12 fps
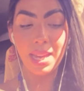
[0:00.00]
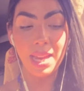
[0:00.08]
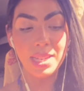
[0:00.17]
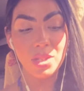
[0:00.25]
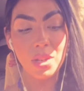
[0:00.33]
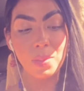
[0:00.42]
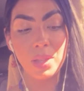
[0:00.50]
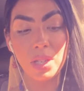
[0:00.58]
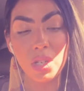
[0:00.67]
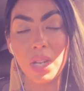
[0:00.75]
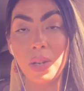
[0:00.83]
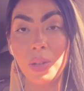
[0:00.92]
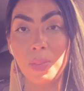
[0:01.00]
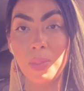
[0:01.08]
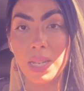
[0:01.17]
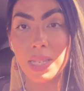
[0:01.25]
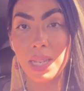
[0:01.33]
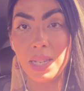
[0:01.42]
I start with the channeled
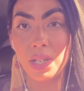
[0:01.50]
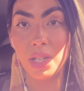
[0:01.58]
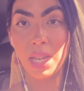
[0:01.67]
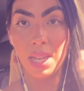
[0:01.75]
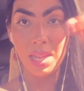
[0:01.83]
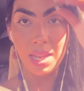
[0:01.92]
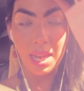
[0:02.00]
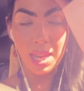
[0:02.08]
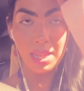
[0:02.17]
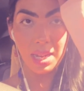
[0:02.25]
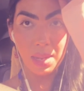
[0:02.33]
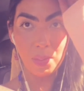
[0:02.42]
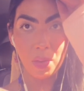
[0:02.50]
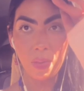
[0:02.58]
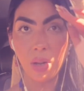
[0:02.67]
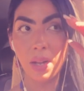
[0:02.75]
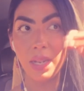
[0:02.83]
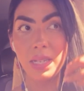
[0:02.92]
message, and then I move
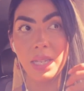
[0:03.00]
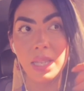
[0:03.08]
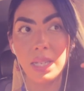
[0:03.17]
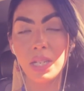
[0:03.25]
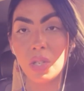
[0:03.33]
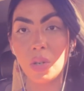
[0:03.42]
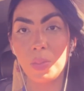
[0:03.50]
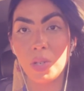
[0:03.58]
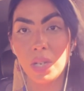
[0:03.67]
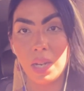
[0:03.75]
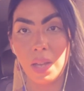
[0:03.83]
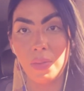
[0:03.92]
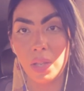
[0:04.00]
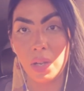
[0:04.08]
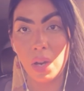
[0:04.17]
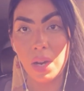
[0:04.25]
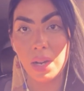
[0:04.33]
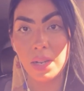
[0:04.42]
on to the description of the
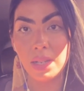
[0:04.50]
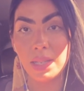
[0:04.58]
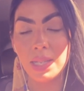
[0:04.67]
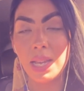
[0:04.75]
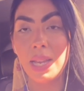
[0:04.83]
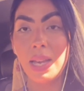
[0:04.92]
cards.